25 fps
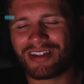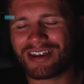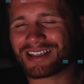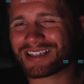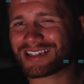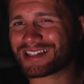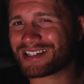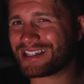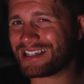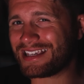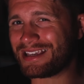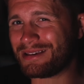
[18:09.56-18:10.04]
it a
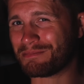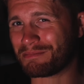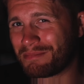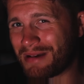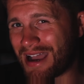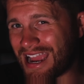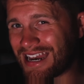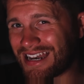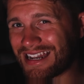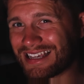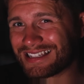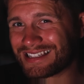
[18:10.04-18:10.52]
C-.
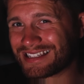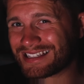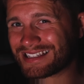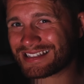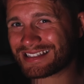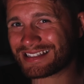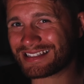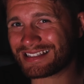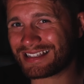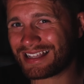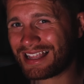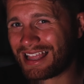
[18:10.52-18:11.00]

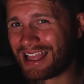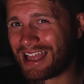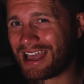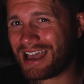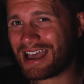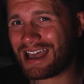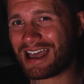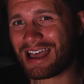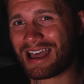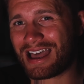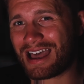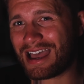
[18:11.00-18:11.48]

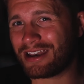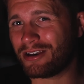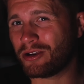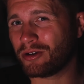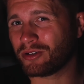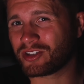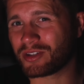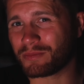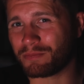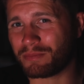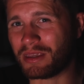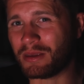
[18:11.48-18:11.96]
I
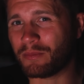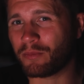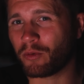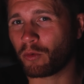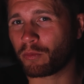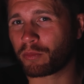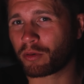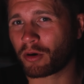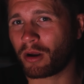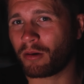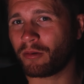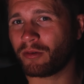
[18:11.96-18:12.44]
know some people
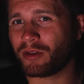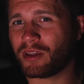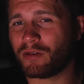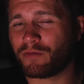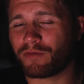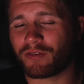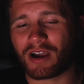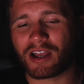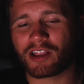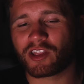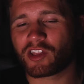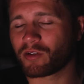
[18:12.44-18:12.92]
probably
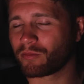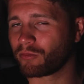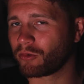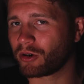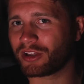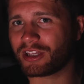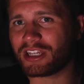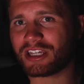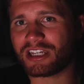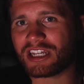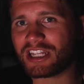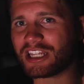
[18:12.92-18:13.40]
find some
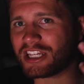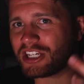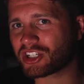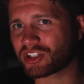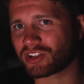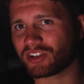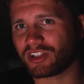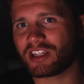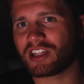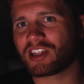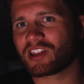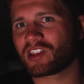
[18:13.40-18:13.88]
really
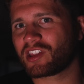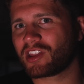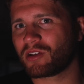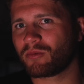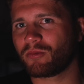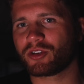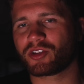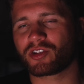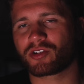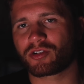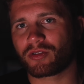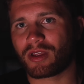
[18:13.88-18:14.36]
niche lists and
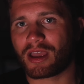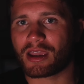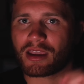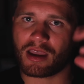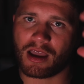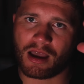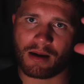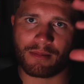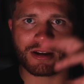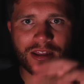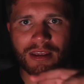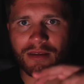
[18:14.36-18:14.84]
they're like,
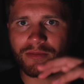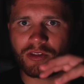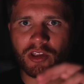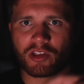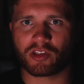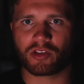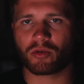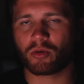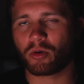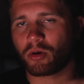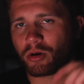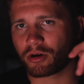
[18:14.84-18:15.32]
I'm gonna give
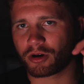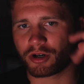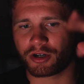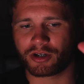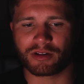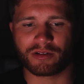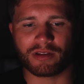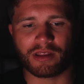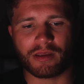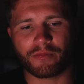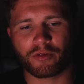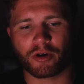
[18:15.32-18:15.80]
this an order and
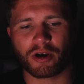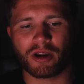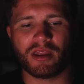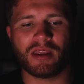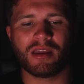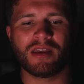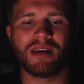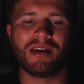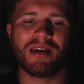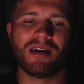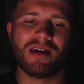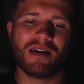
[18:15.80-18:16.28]
deliver
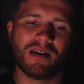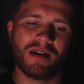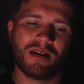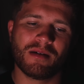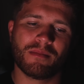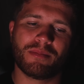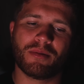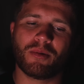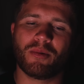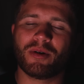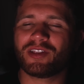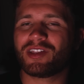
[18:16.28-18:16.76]
it.
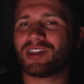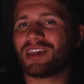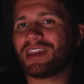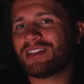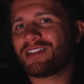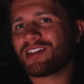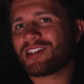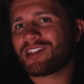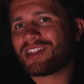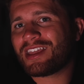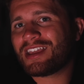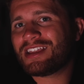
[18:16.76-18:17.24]
But once
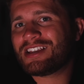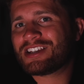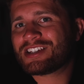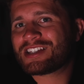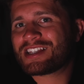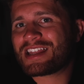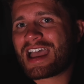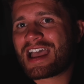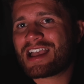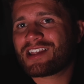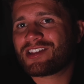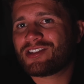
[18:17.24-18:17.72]
again, this thing
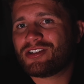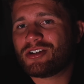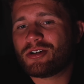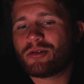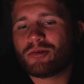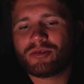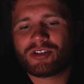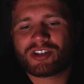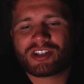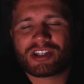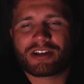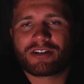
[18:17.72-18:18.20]
just has
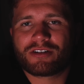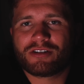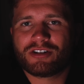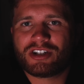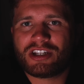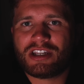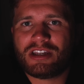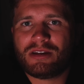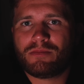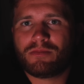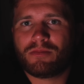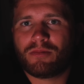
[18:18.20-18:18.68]
no
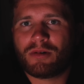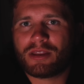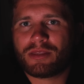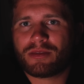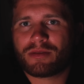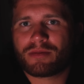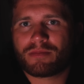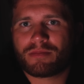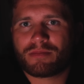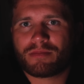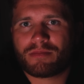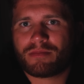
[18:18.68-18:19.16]
synergy
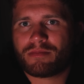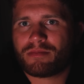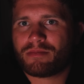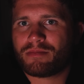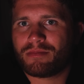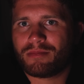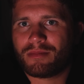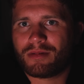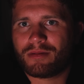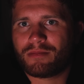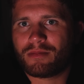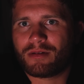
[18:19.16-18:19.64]
with
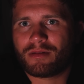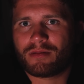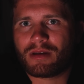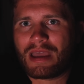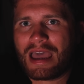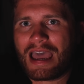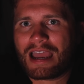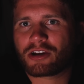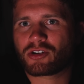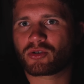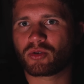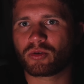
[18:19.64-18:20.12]

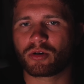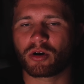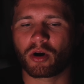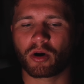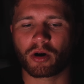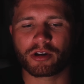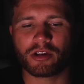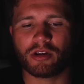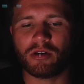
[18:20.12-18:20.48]
actual GAR